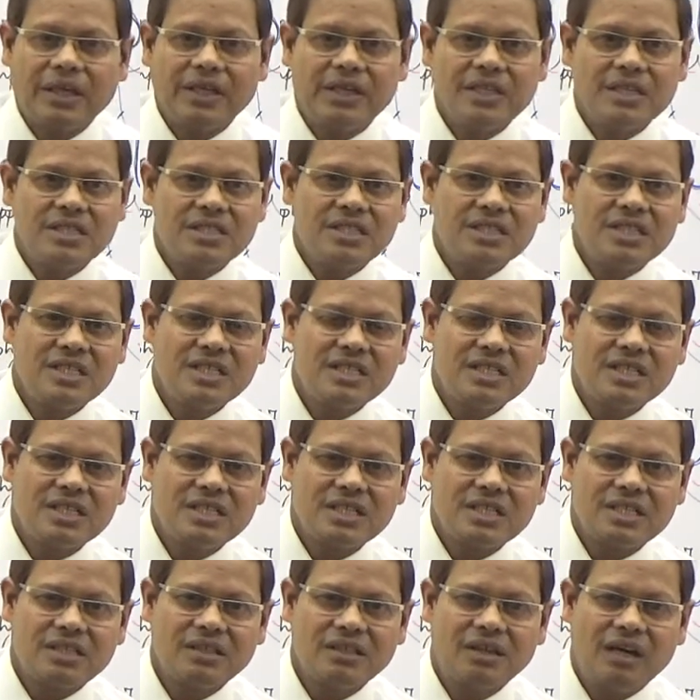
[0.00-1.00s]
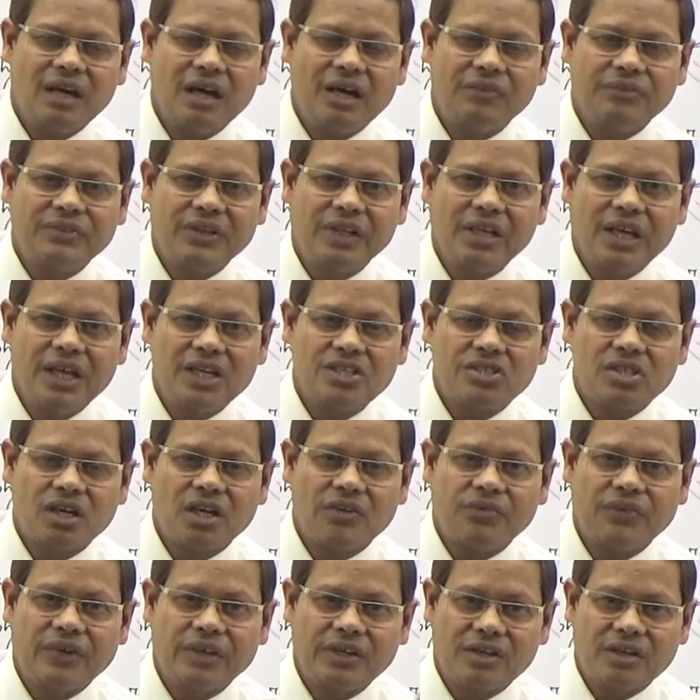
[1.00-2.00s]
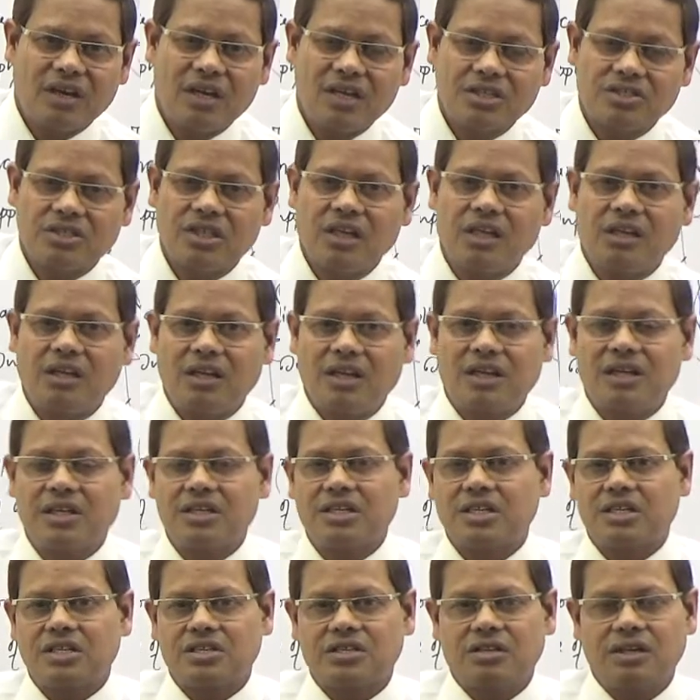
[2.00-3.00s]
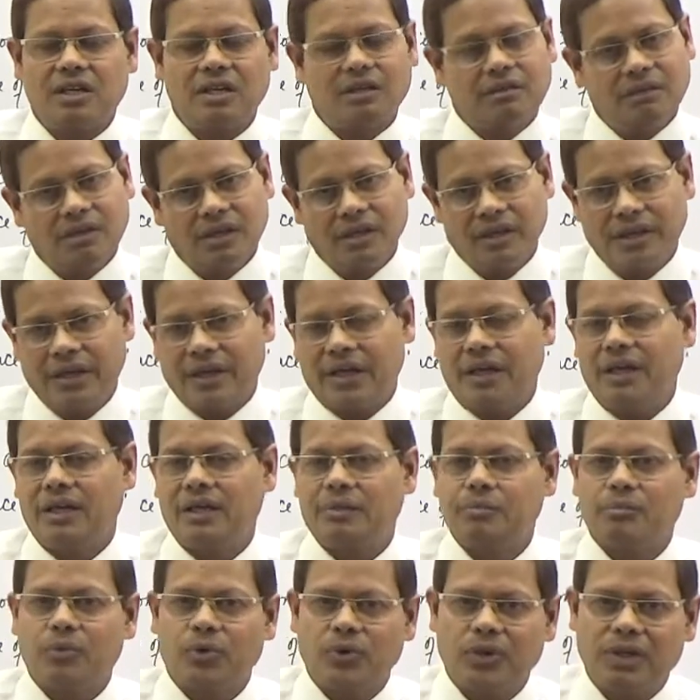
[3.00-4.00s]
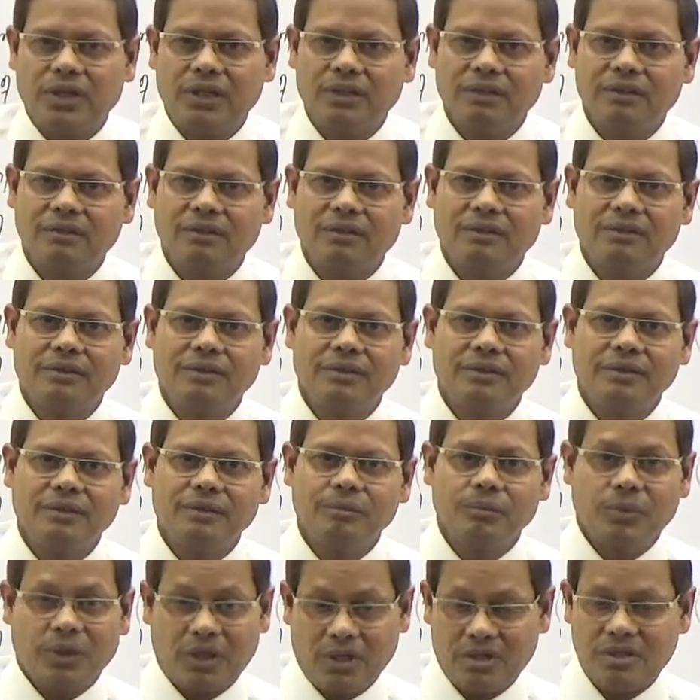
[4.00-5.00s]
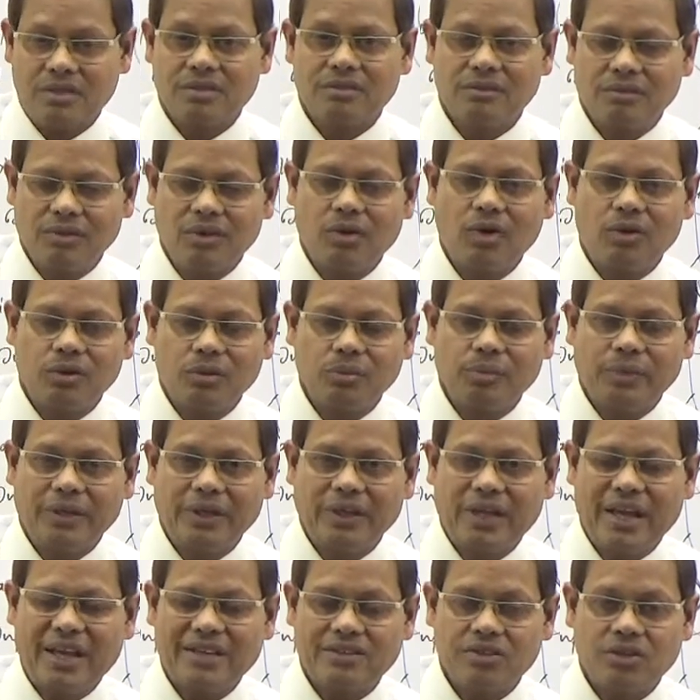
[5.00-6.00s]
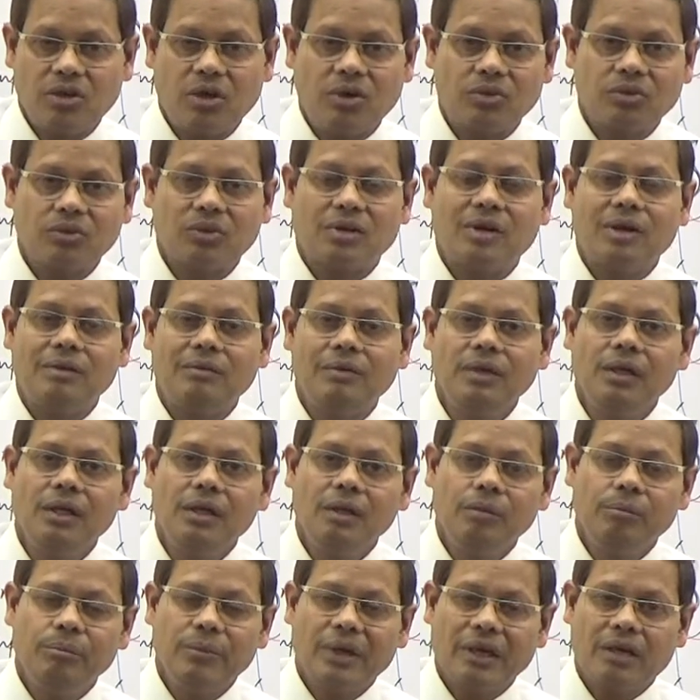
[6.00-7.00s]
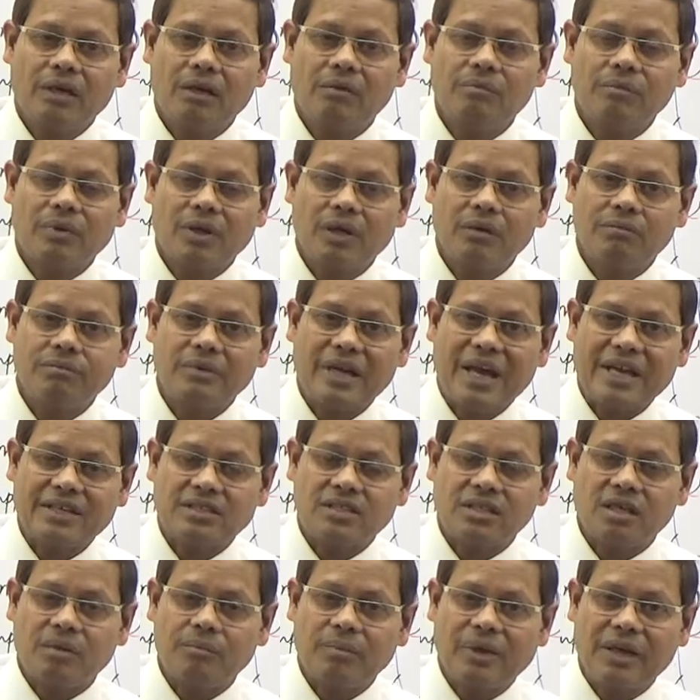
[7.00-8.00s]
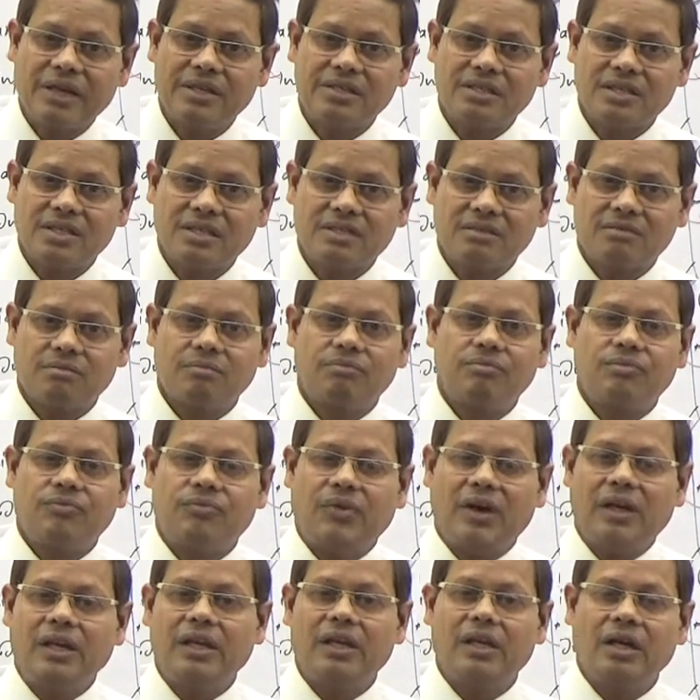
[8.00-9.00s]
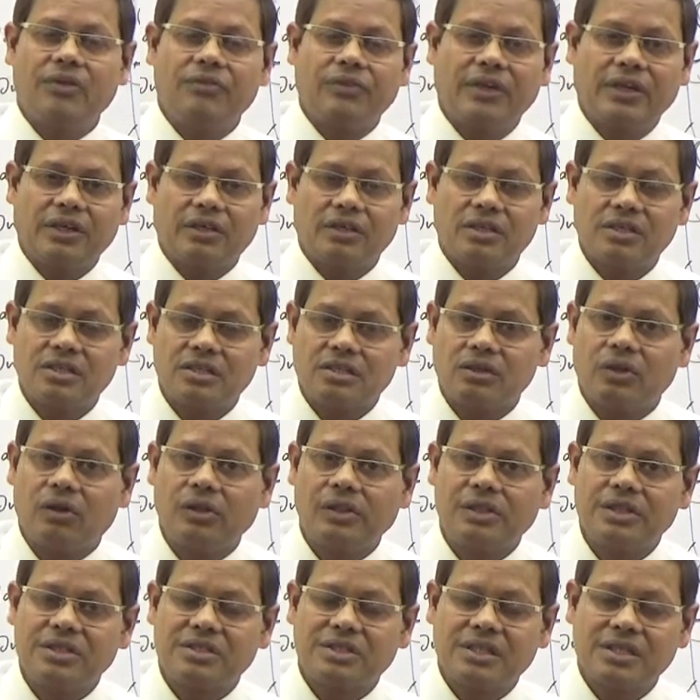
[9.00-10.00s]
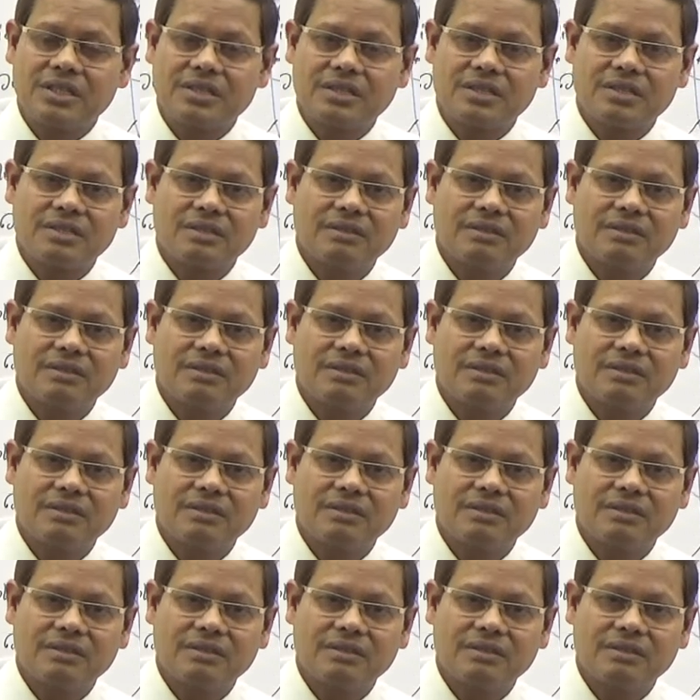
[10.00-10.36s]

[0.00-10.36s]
is it of the nature of intrastate or interstate? Again important, because you have to pay tax, you have to make tax compliances, filing of returns, all these things,